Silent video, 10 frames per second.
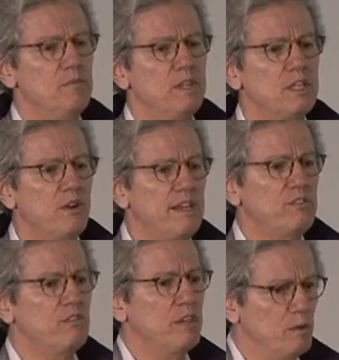the
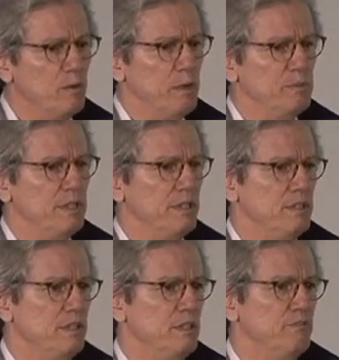crisis that erupted
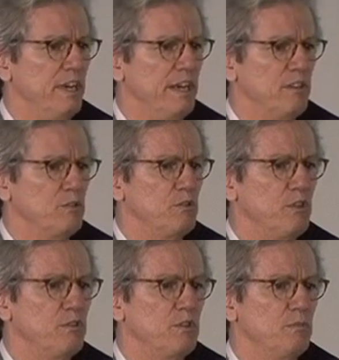in the financial
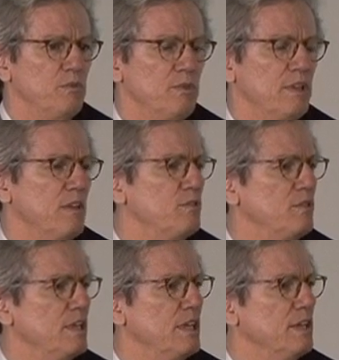systems
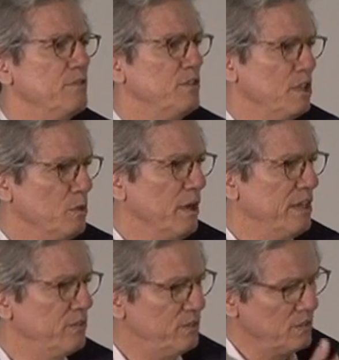of the
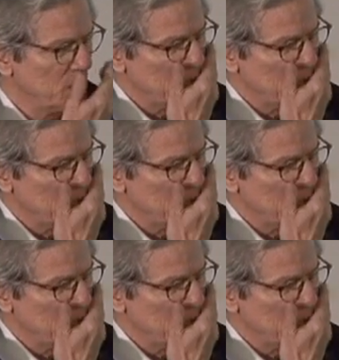US